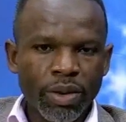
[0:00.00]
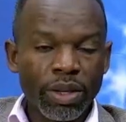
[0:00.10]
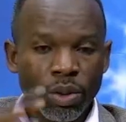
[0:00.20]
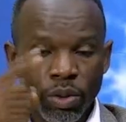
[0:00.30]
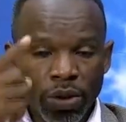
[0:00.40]

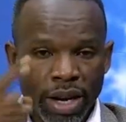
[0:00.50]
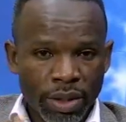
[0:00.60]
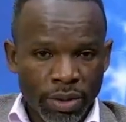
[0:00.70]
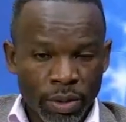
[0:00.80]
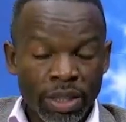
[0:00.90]
US
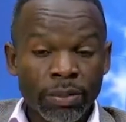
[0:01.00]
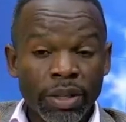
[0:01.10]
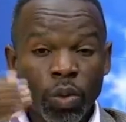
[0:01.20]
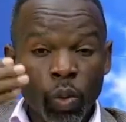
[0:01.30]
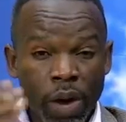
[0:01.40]
dollars, which is
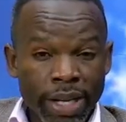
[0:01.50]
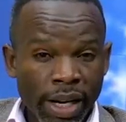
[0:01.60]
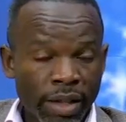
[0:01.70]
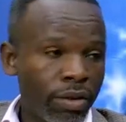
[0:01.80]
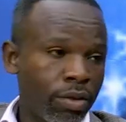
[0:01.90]
being
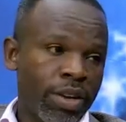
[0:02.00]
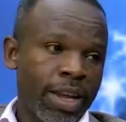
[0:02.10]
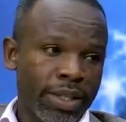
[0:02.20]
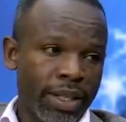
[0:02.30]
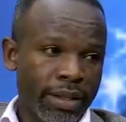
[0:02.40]
wasted through corruption.